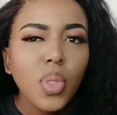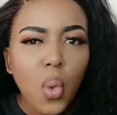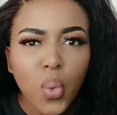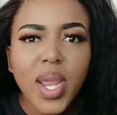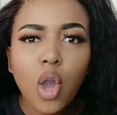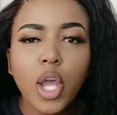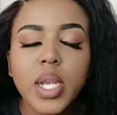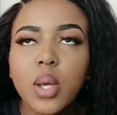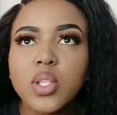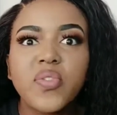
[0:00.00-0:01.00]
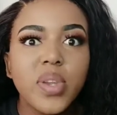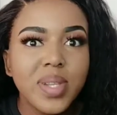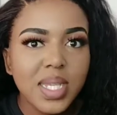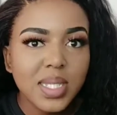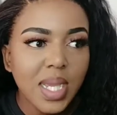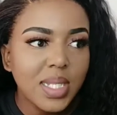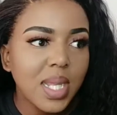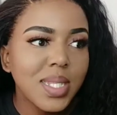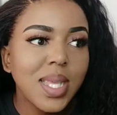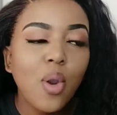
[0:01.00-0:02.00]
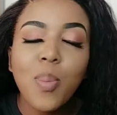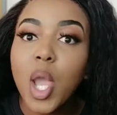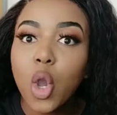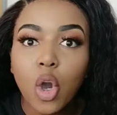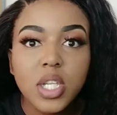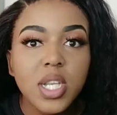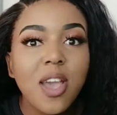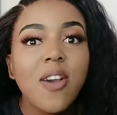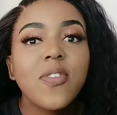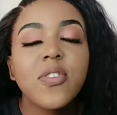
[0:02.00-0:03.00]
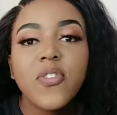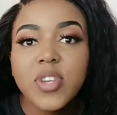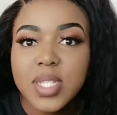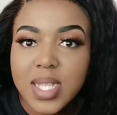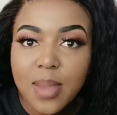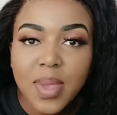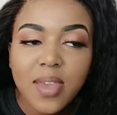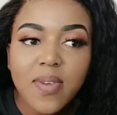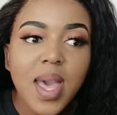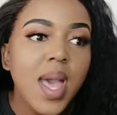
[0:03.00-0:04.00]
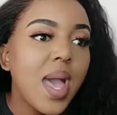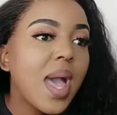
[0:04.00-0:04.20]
when I got it, I was very excited. I was like, oh my gosh, for the first time ever,